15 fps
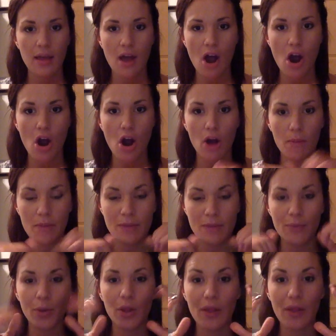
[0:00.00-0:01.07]
are
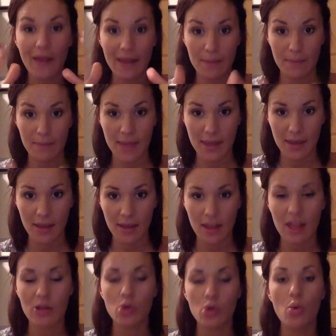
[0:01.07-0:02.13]
people like me
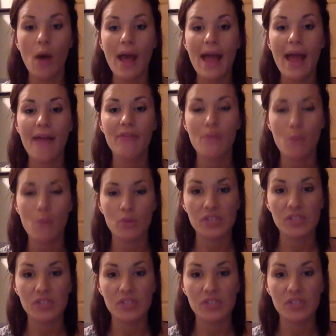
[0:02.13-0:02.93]
and who I have the most